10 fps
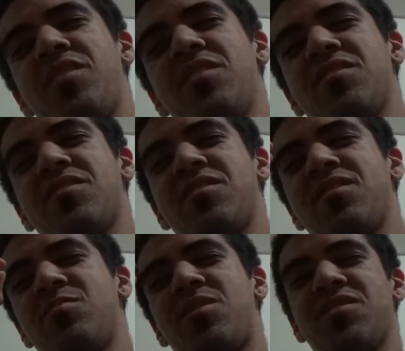You know, it's
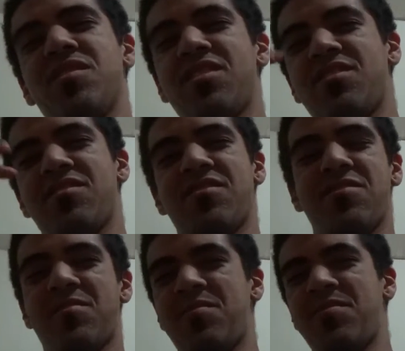just little balls of light, and
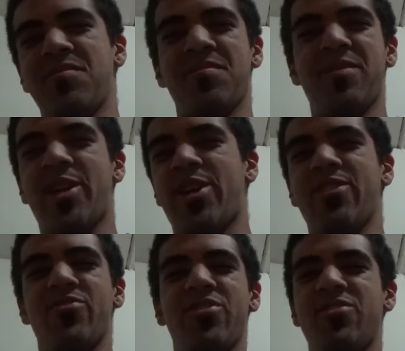there's
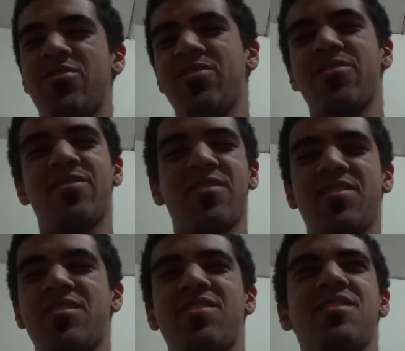hundreds or
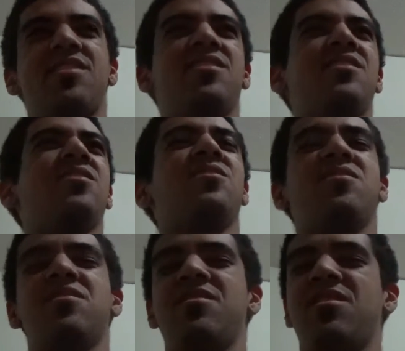just
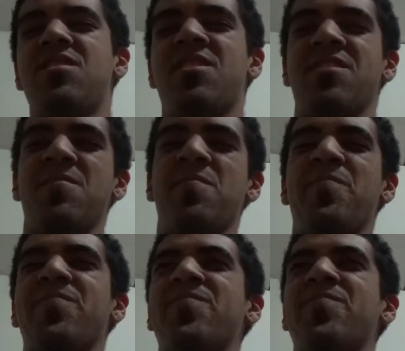a lot of them.